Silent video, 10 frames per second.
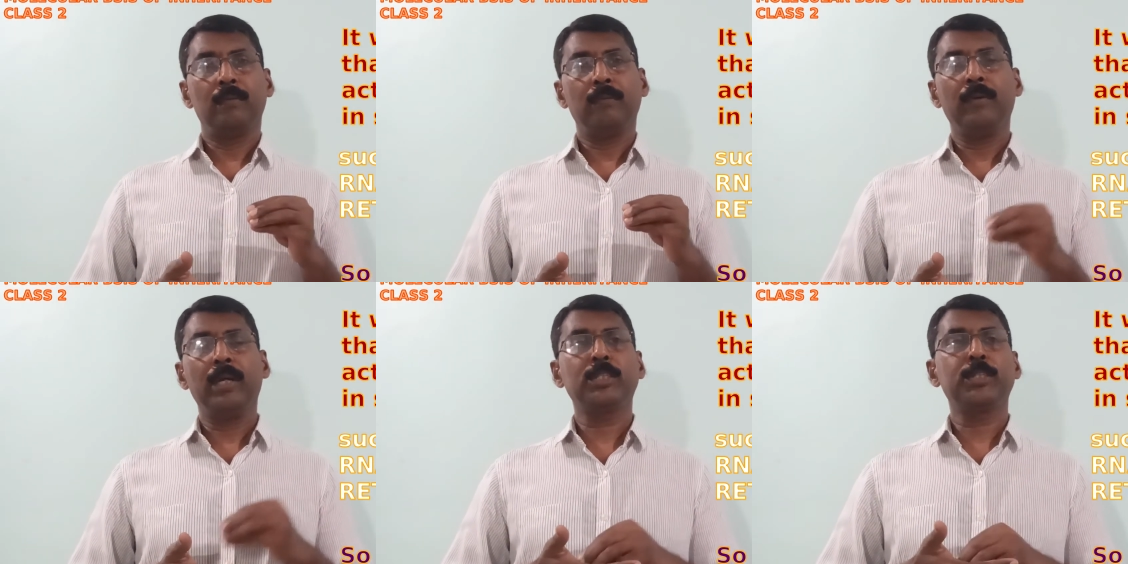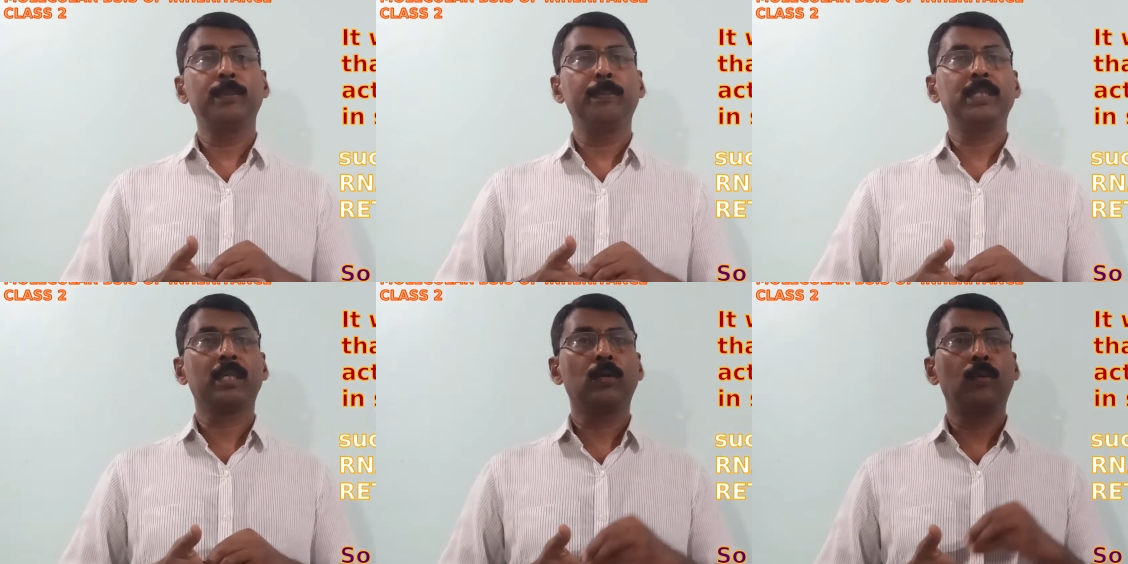what should be
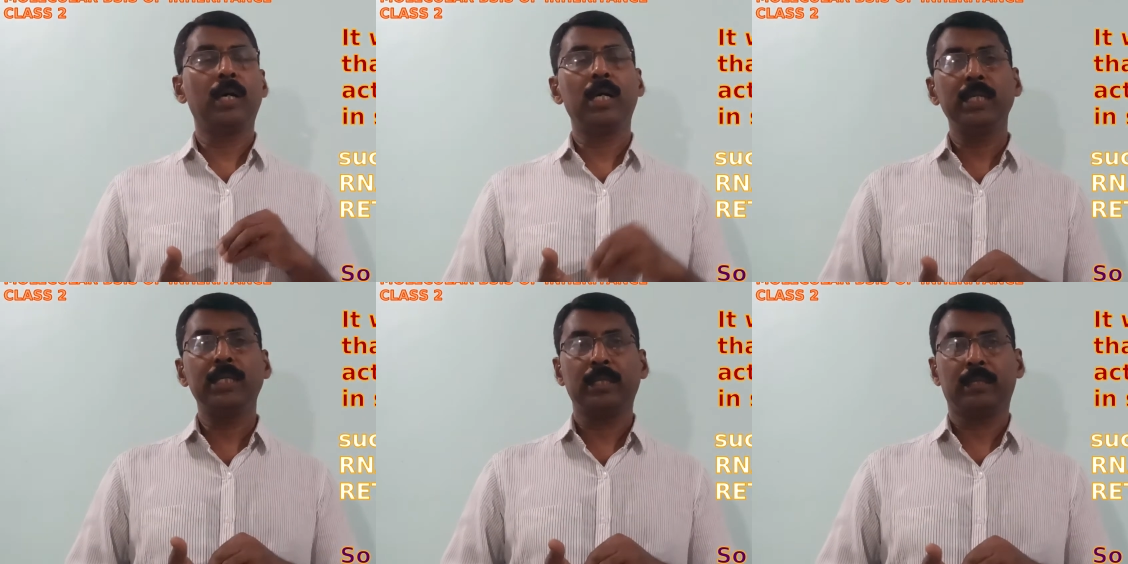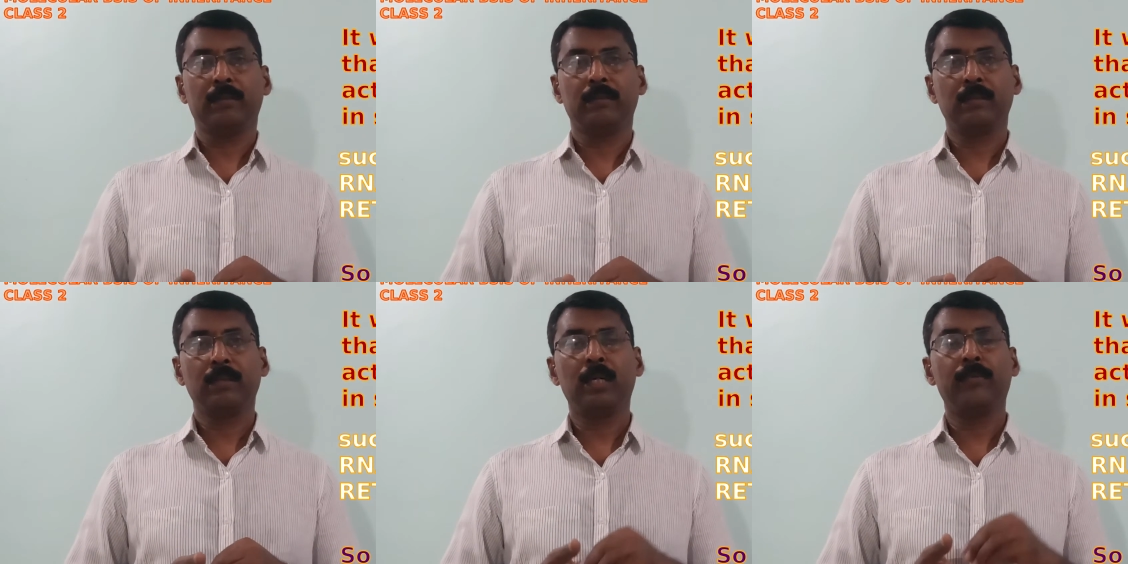the quality
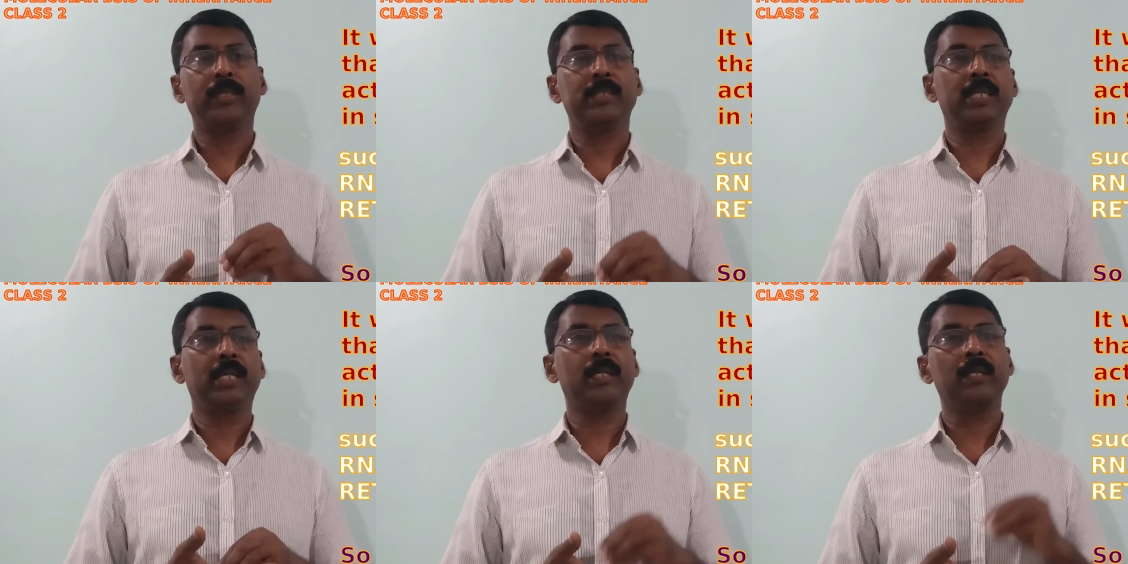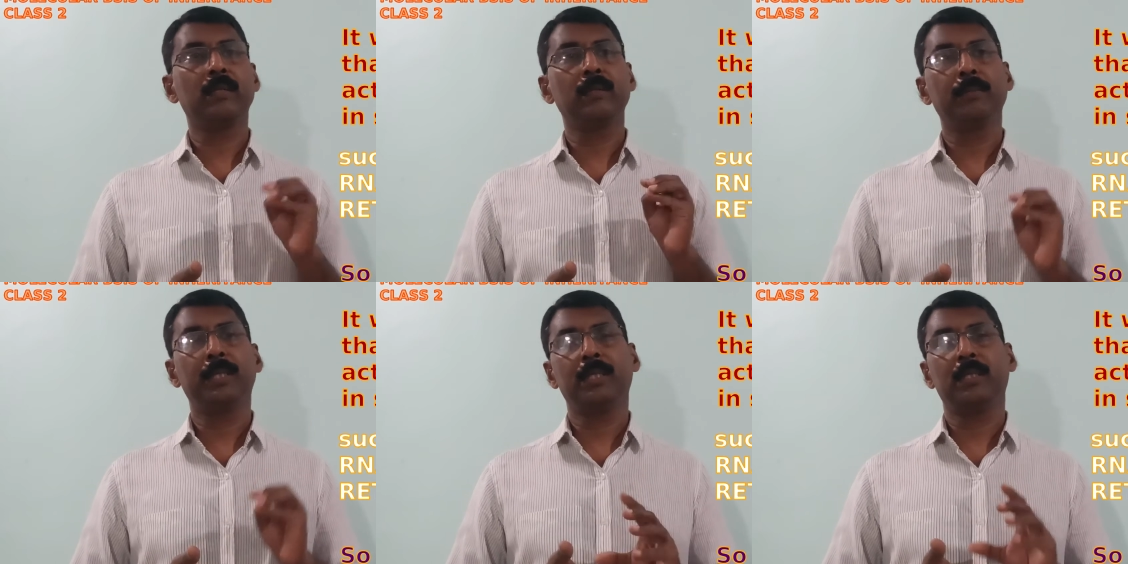of a genetic
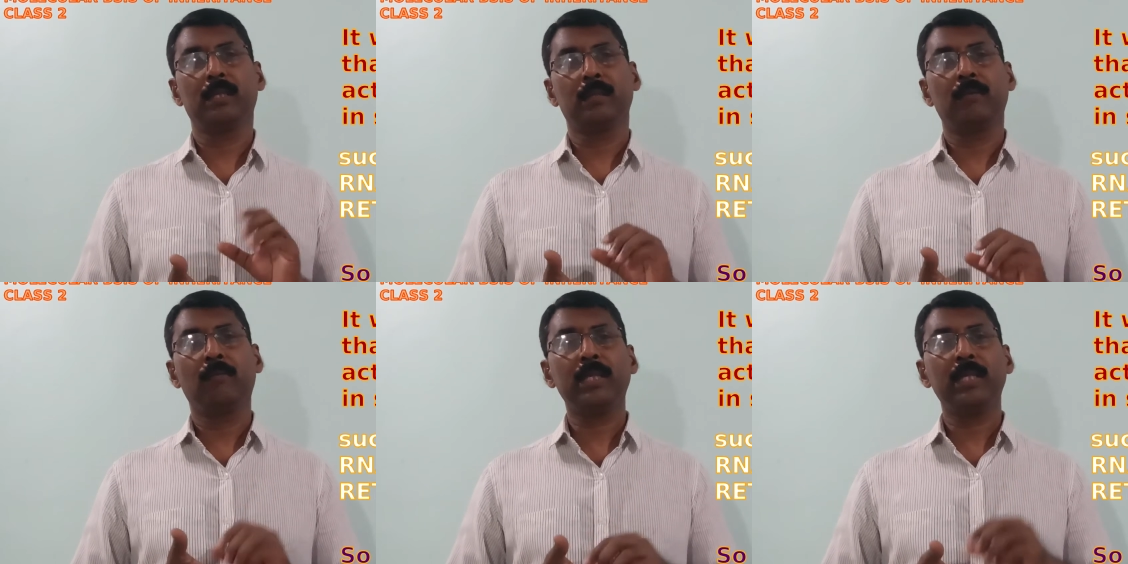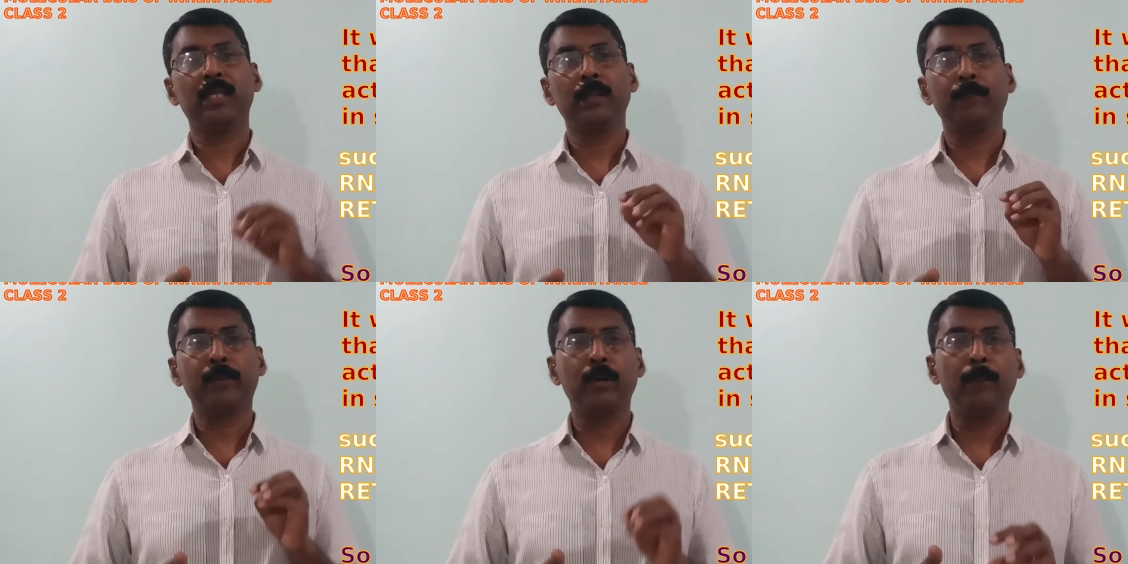material. What are the
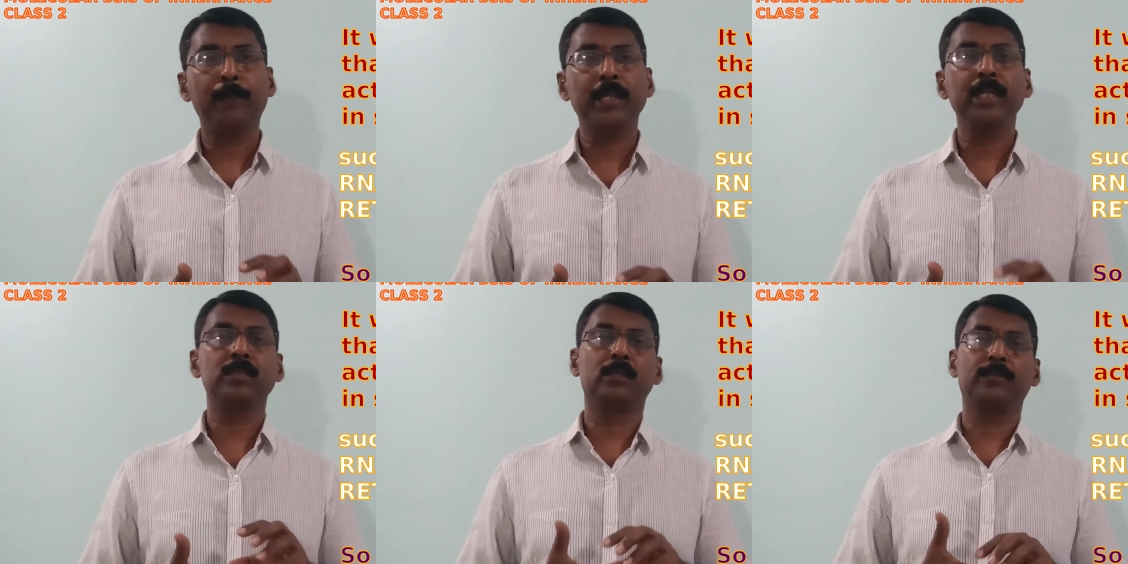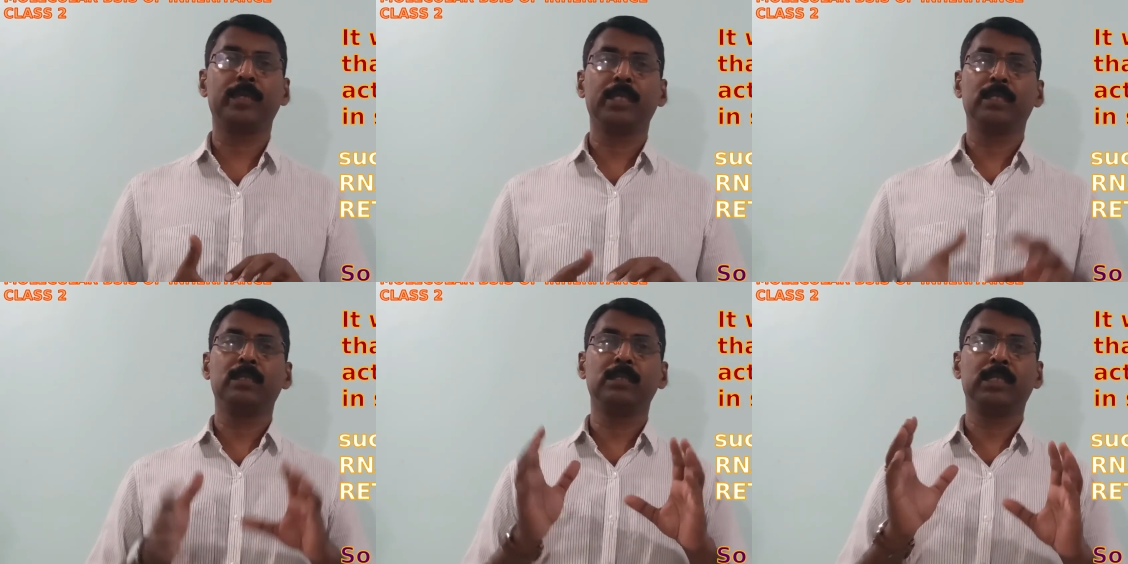properties of
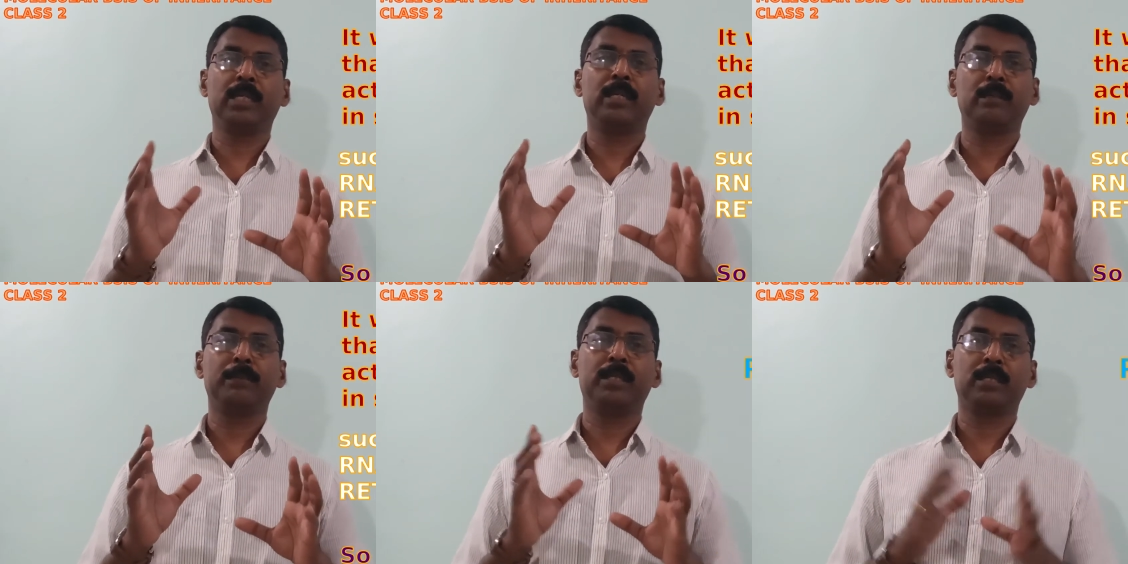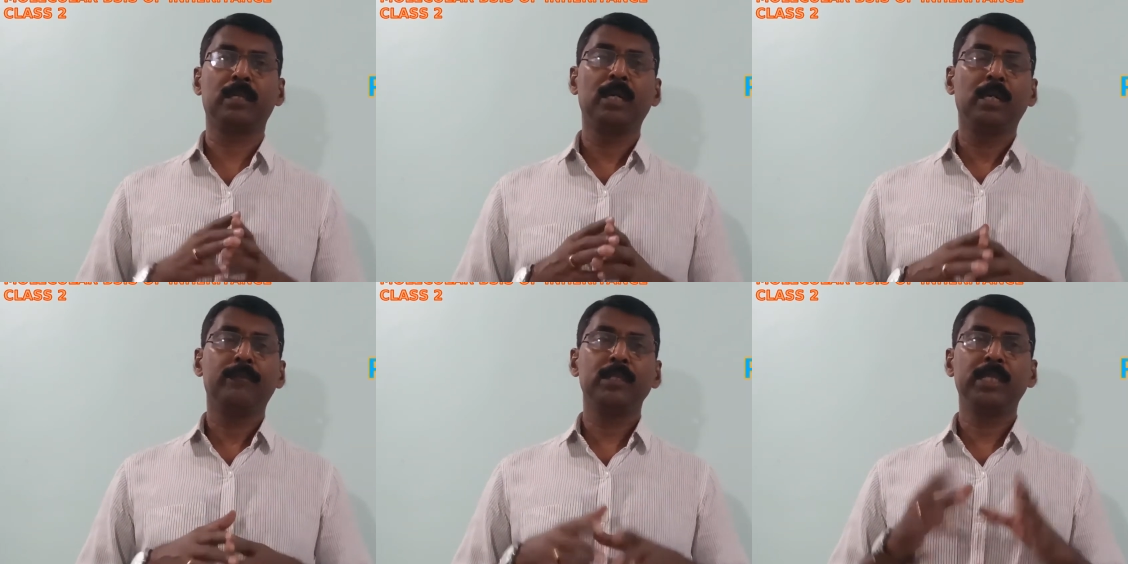a genetic material?
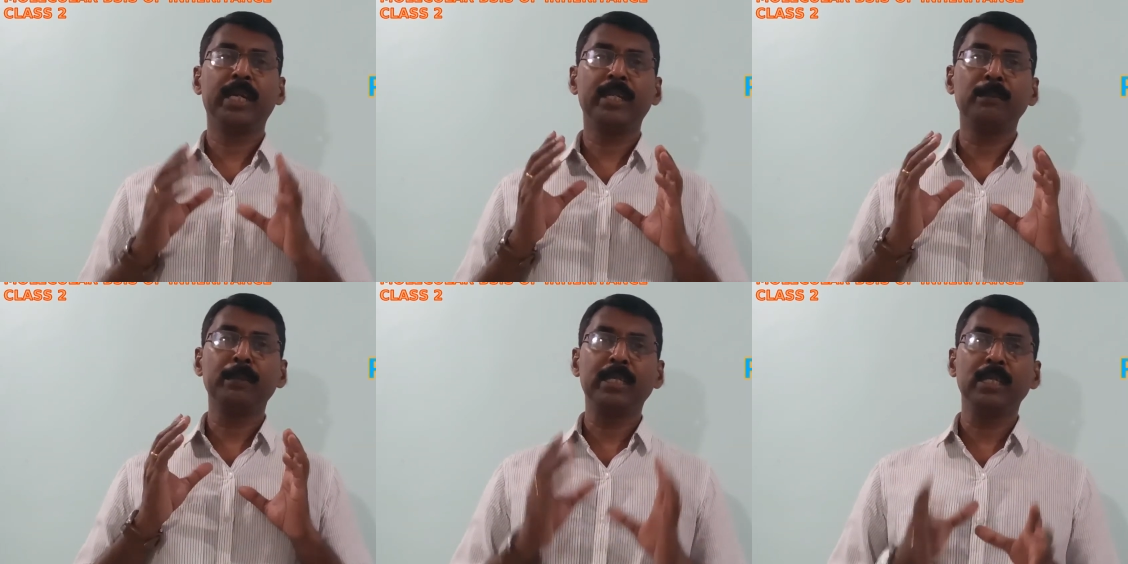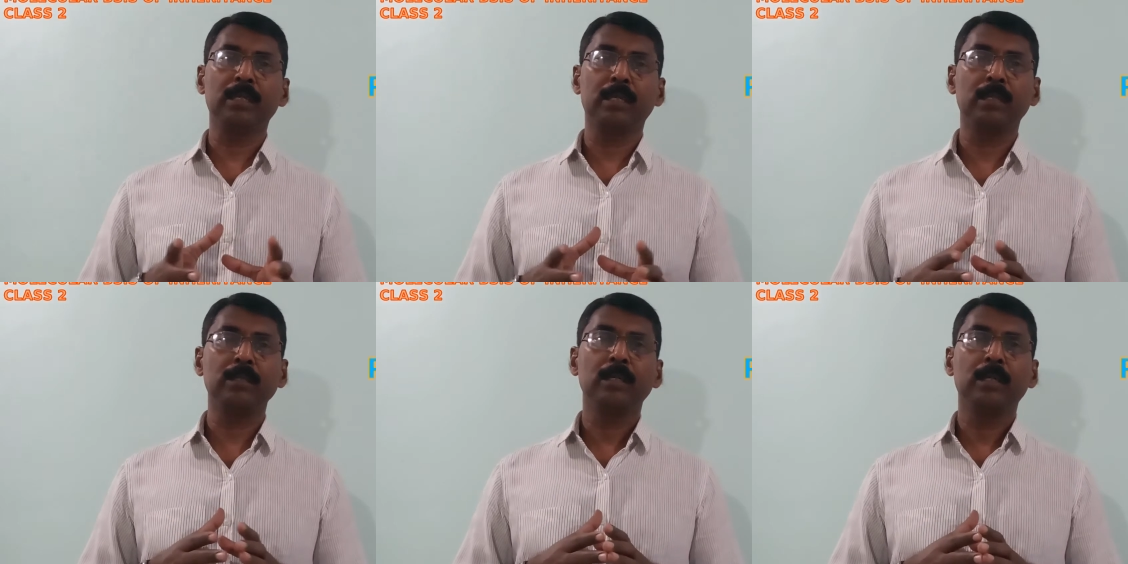The genetic
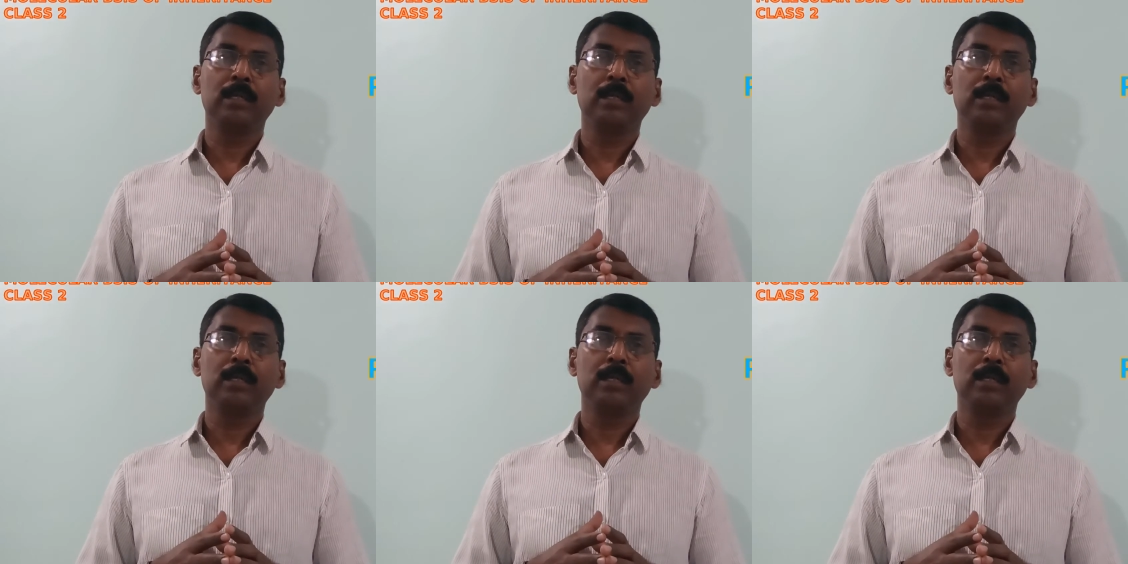material